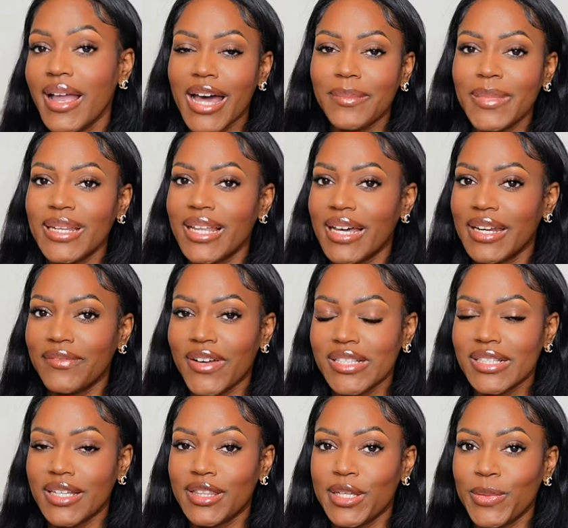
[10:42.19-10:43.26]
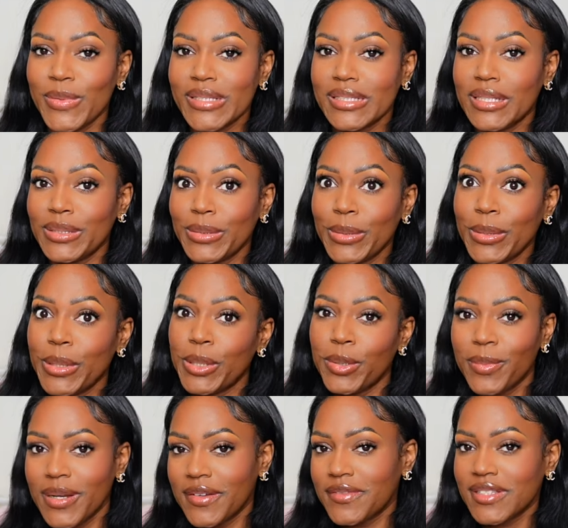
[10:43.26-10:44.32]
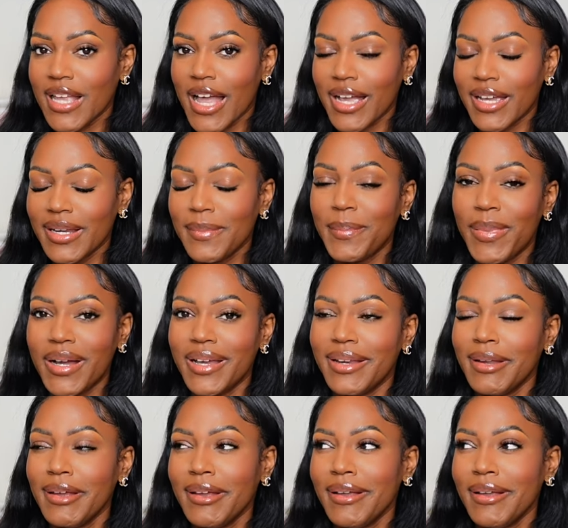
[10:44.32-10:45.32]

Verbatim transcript: I'd be lying if I said there wasn't a little bit of sagging, but